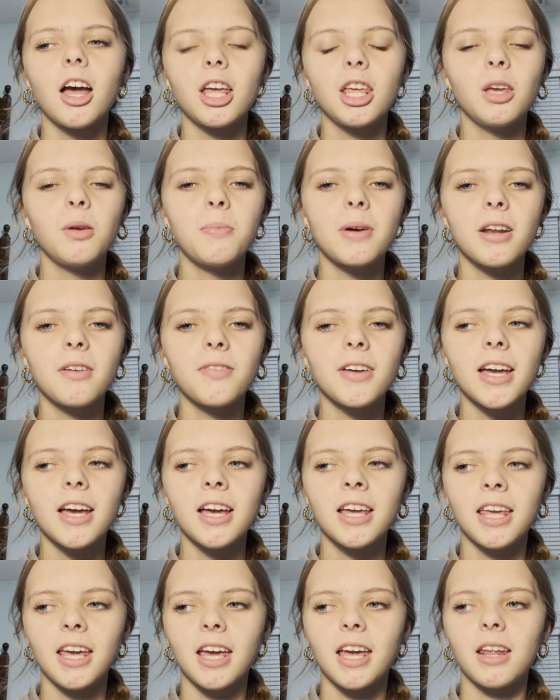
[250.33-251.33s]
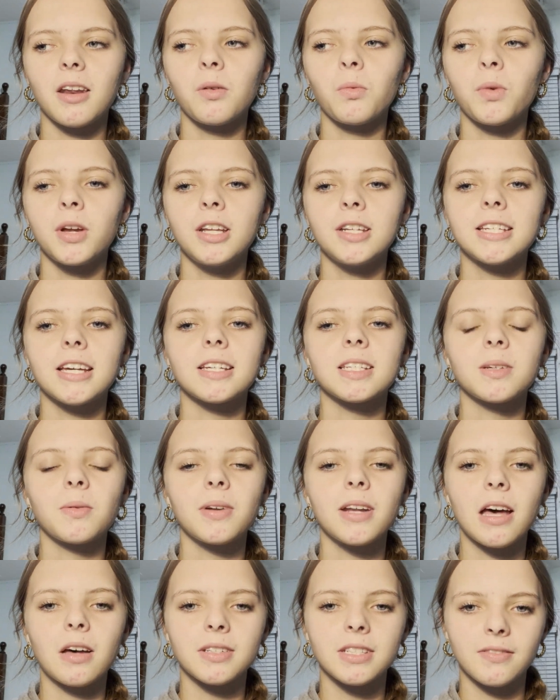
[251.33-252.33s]
You benefit again when you tell
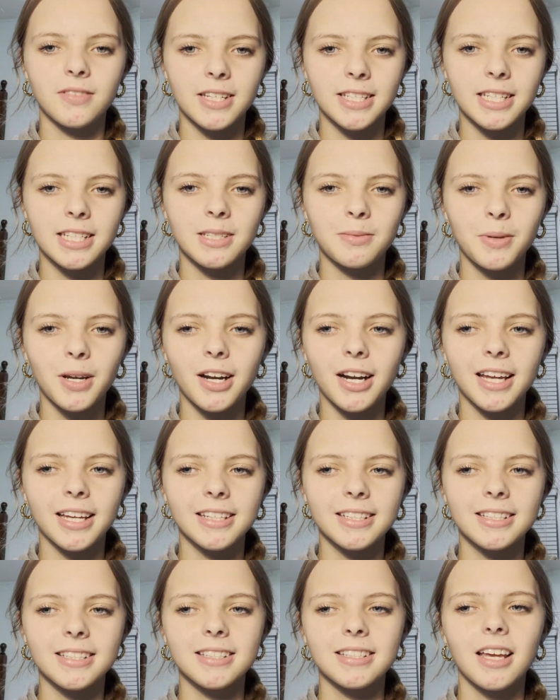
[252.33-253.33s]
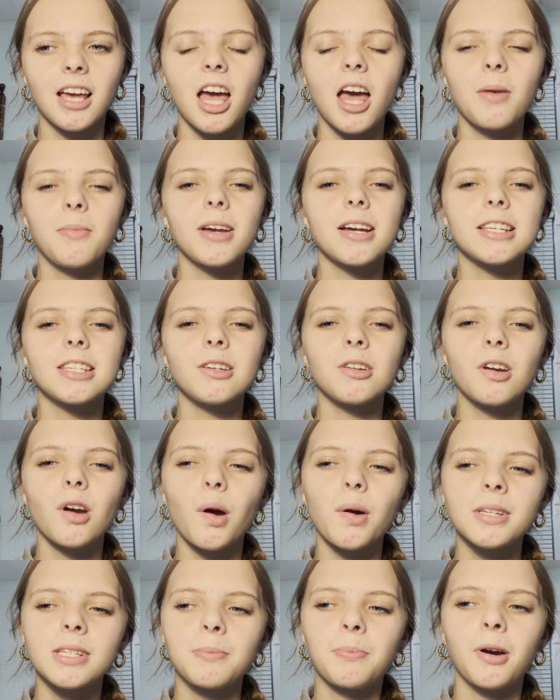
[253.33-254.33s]
someone else of this experience, because you
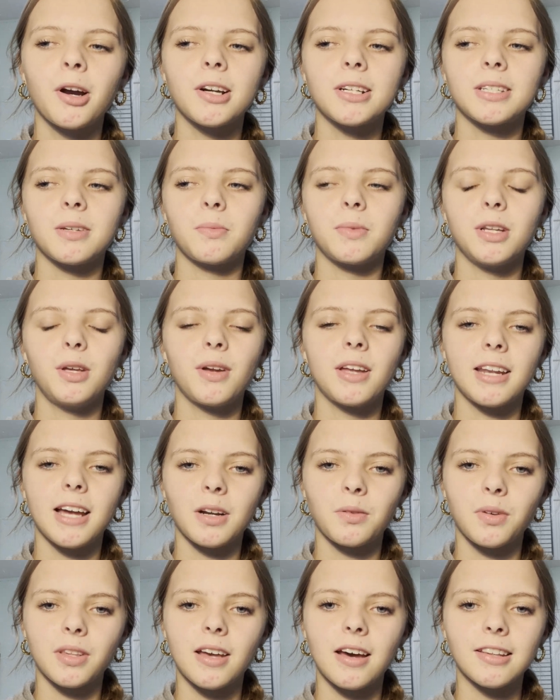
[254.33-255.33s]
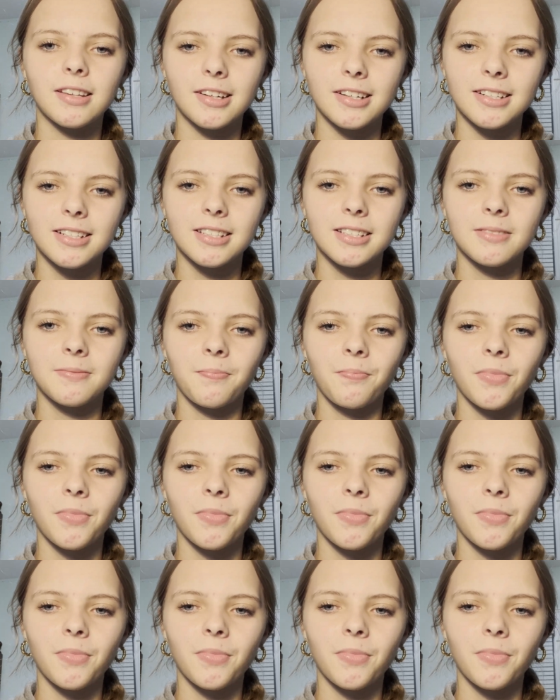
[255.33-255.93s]
grow as a person when you connect with others.